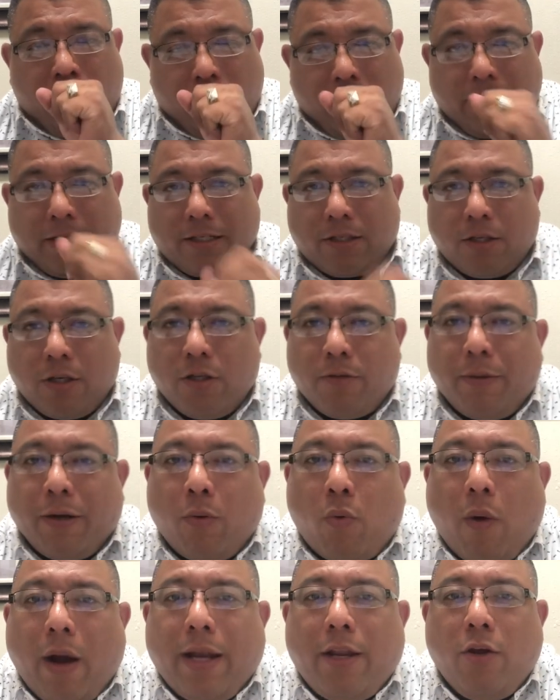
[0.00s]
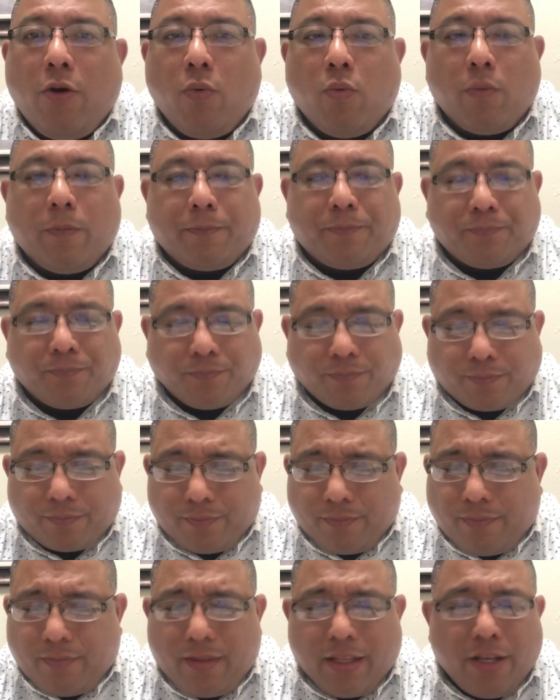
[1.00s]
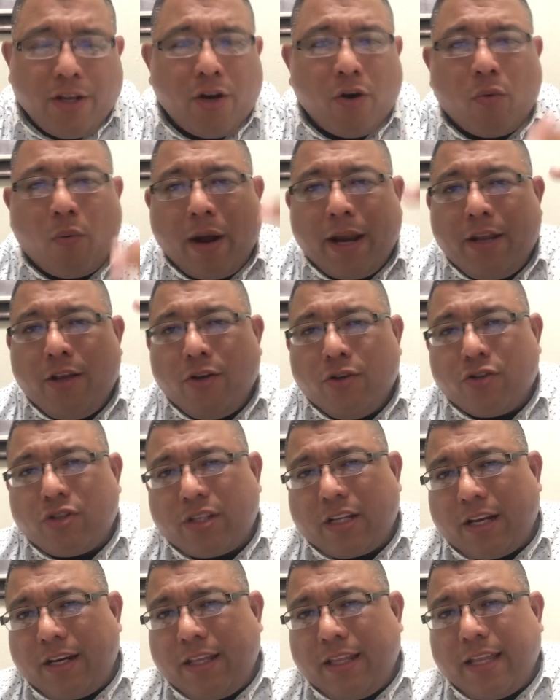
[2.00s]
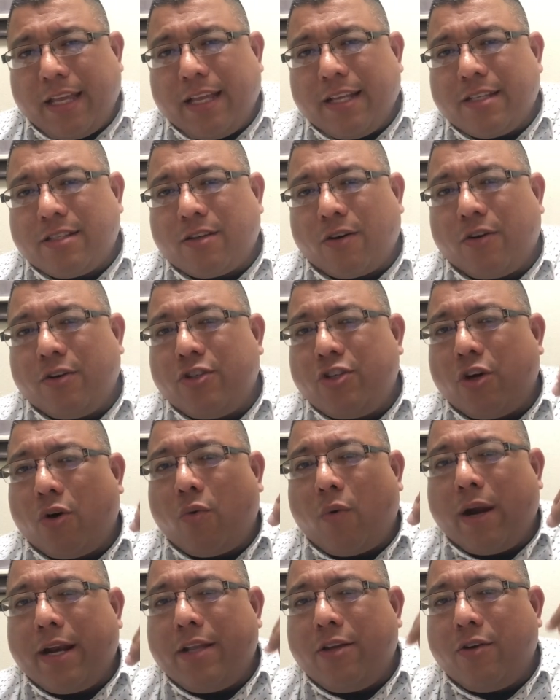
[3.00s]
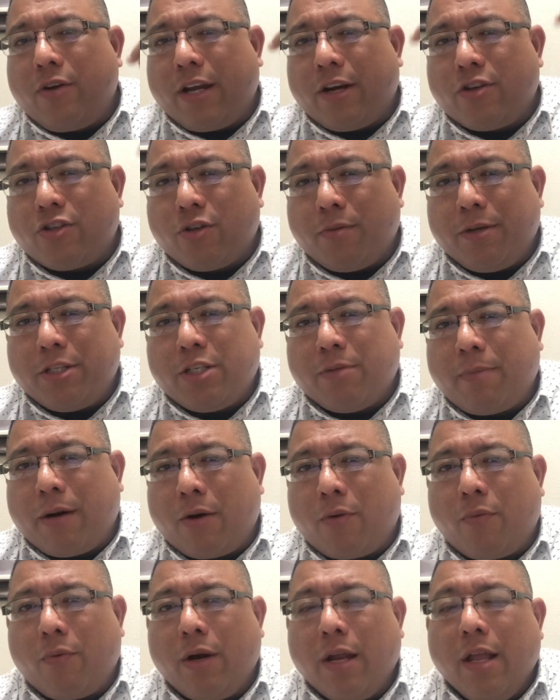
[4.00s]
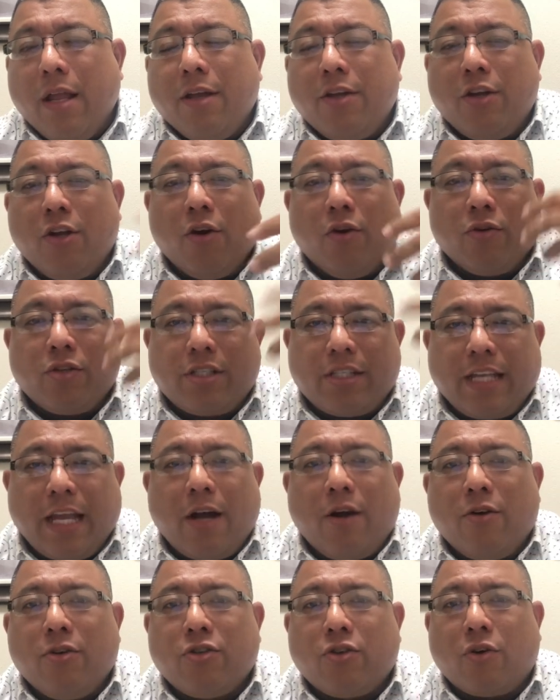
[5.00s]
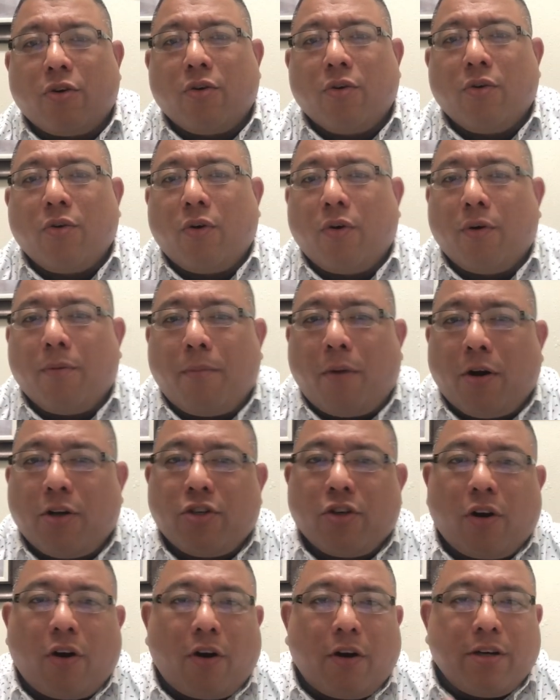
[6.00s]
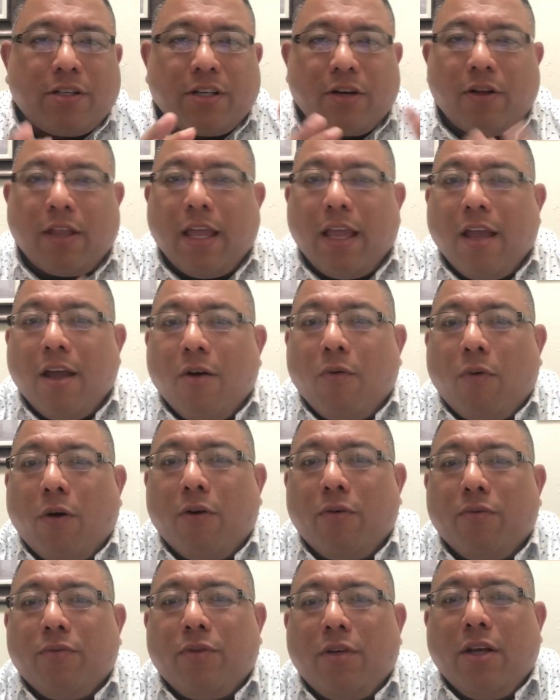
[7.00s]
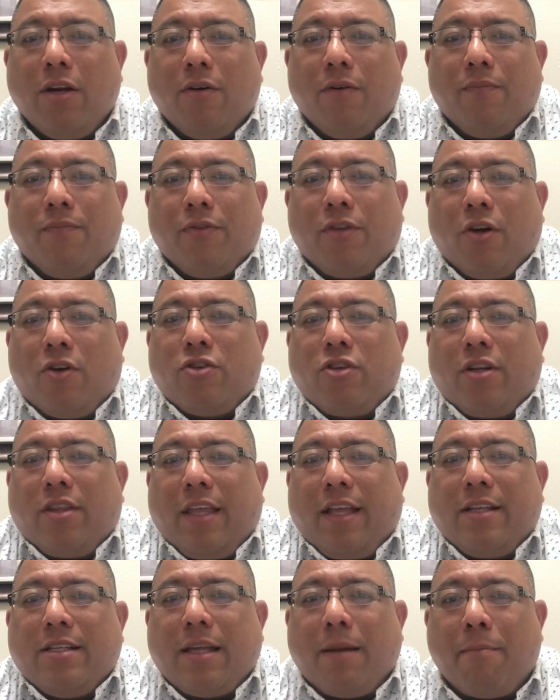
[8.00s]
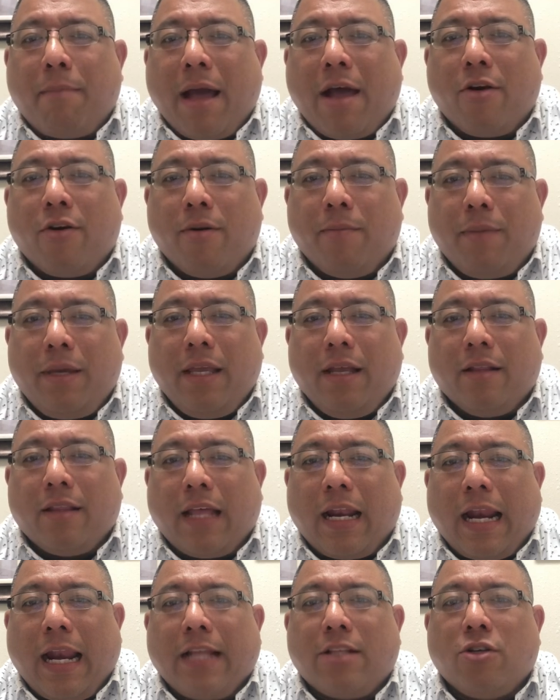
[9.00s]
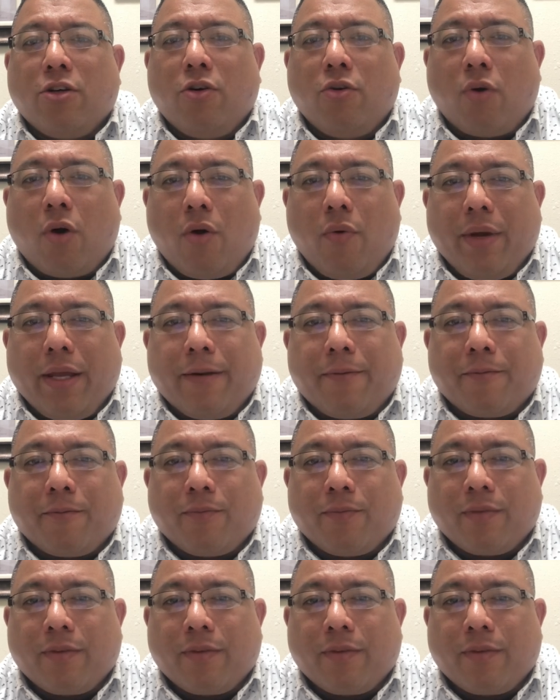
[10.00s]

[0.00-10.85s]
Excuse me. Why do you study this? Or Joe, why do you care so much about, sales or martial arts and all? Well, those are things that matter to me and that I like to grow in.